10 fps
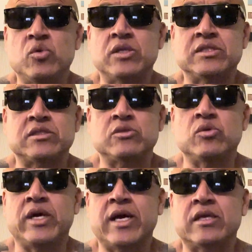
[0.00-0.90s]
is to
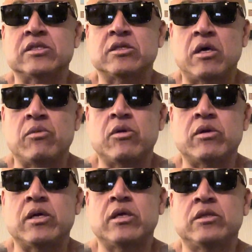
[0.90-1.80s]
get a
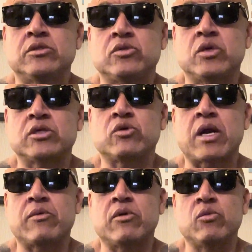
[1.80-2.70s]
stubborn truck
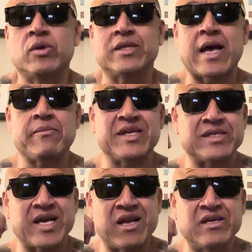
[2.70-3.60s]
driver with that
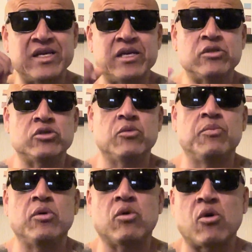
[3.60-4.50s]
mentality to
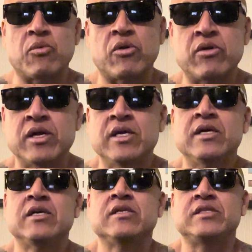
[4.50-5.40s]
pull over,
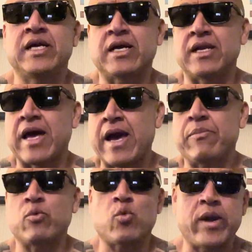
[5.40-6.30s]
take a
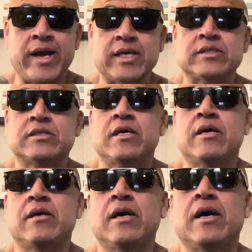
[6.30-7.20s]
nap, rest,
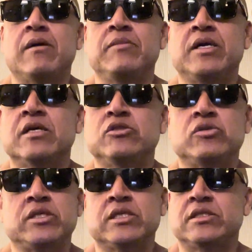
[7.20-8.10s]
because
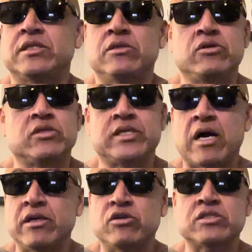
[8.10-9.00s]
you're
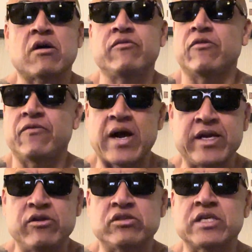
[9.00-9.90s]
telling yourself, you're
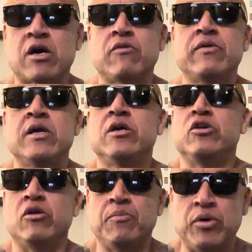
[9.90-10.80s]
fighting yourself,
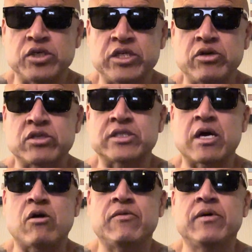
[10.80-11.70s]
you're pushing
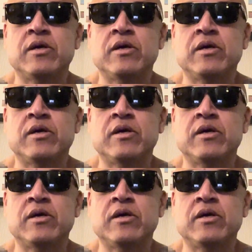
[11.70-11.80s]
yourself